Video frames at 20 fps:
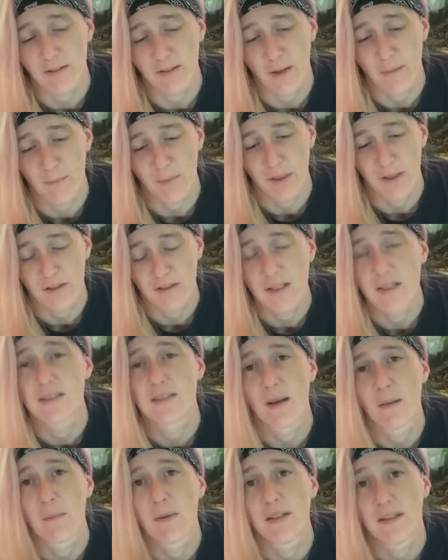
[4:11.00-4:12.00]
dumbbell, because
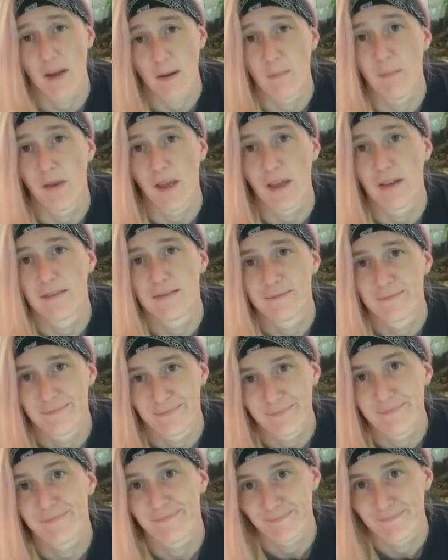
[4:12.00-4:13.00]
I'm a dumbbell.
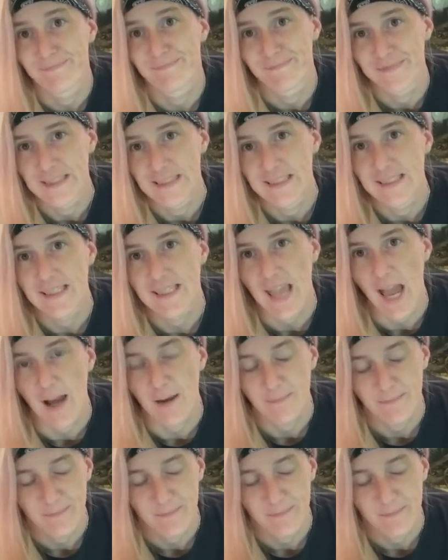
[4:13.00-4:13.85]
Yeah.